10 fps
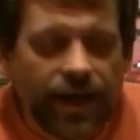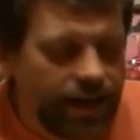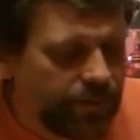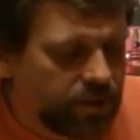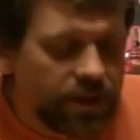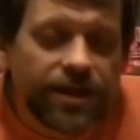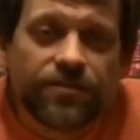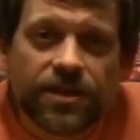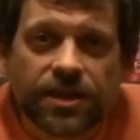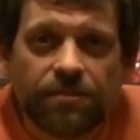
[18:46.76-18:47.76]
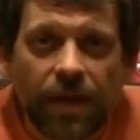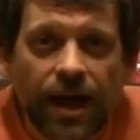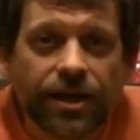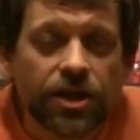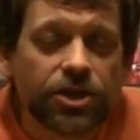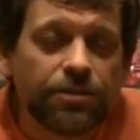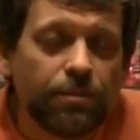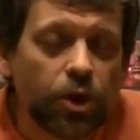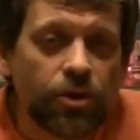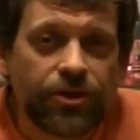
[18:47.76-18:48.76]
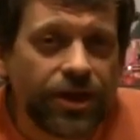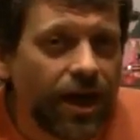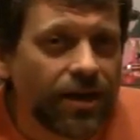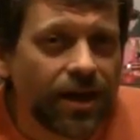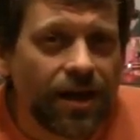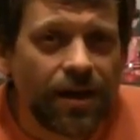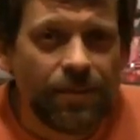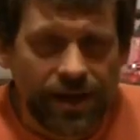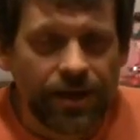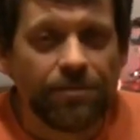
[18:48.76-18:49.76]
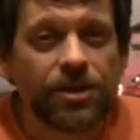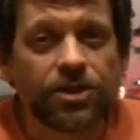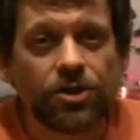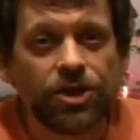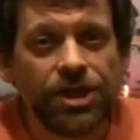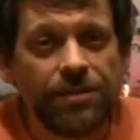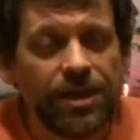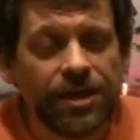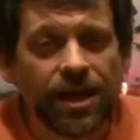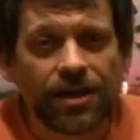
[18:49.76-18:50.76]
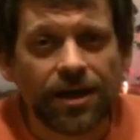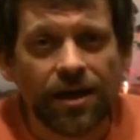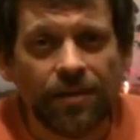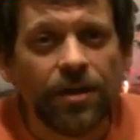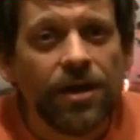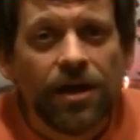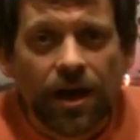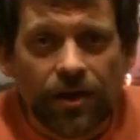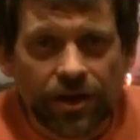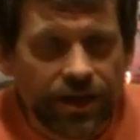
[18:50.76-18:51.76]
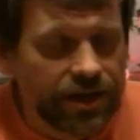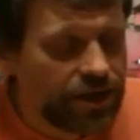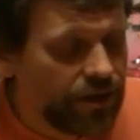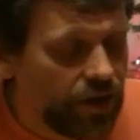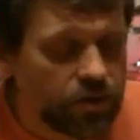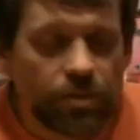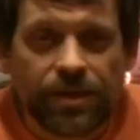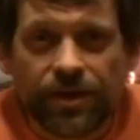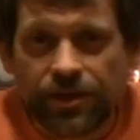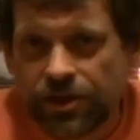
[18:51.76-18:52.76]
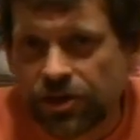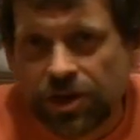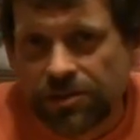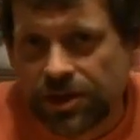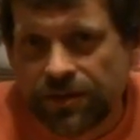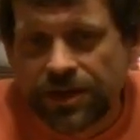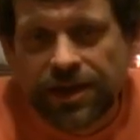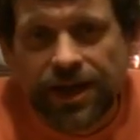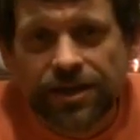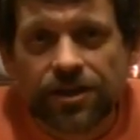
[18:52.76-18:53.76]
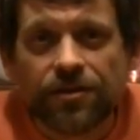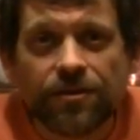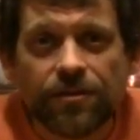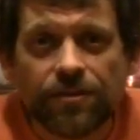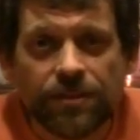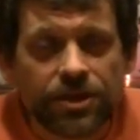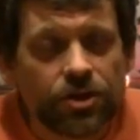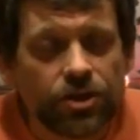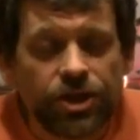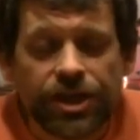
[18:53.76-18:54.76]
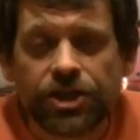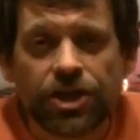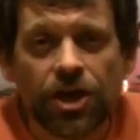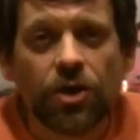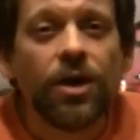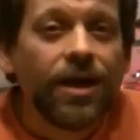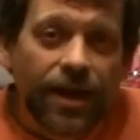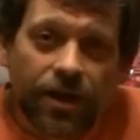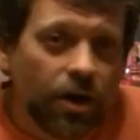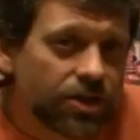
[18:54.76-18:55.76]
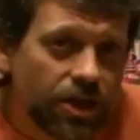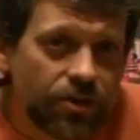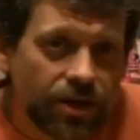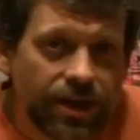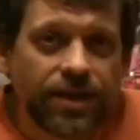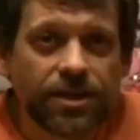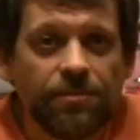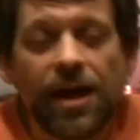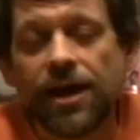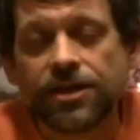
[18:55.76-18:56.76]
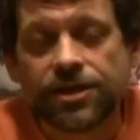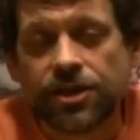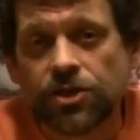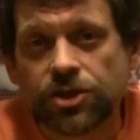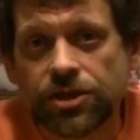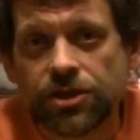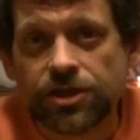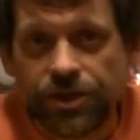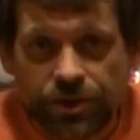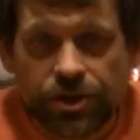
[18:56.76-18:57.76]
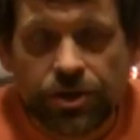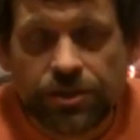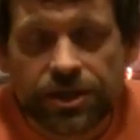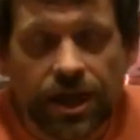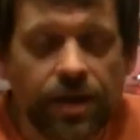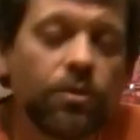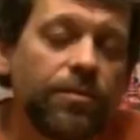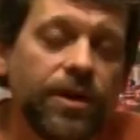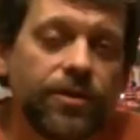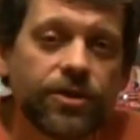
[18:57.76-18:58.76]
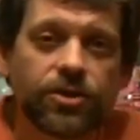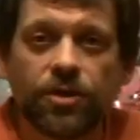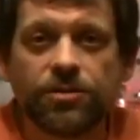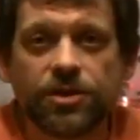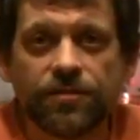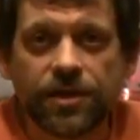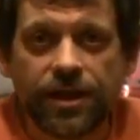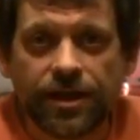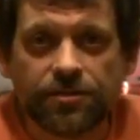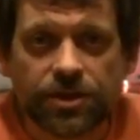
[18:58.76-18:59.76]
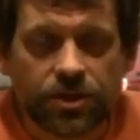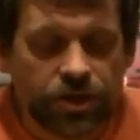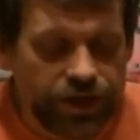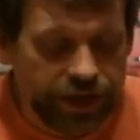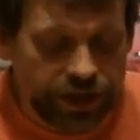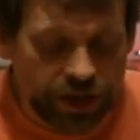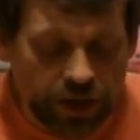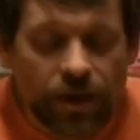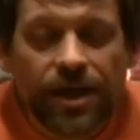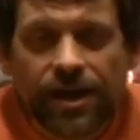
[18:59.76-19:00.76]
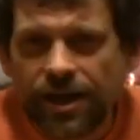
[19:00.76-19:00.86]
And please visit mindlessmirth.com and mrgme.com. Uh, the links to those will be in the description of today's Mr. G Show. And also the link to Matt Zildjian's YouTube site will be in the description of today's Mr. G Show.